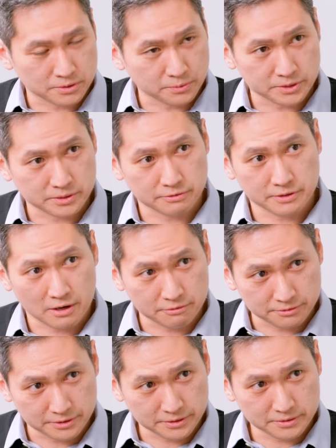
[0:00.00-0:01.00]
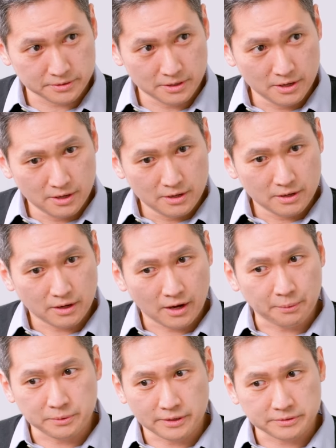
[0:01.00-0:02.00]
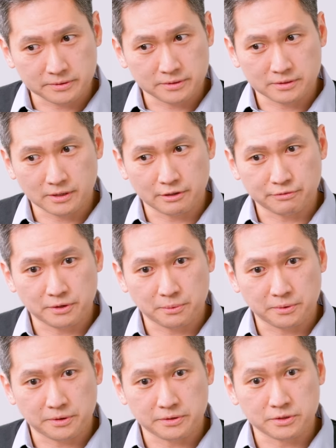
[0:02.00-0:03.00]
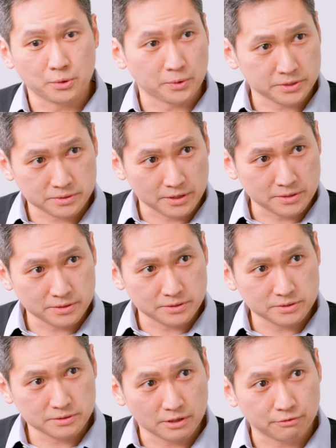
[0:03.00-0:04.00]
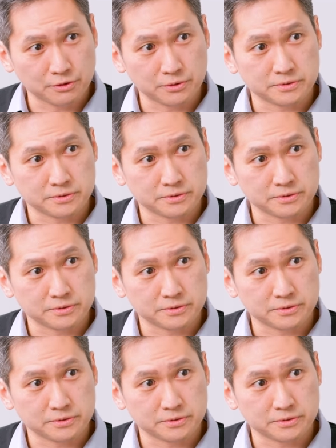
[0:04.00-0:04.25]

the risk of conflict. Mm-hmm. I would like to think that if there were no exchanges, if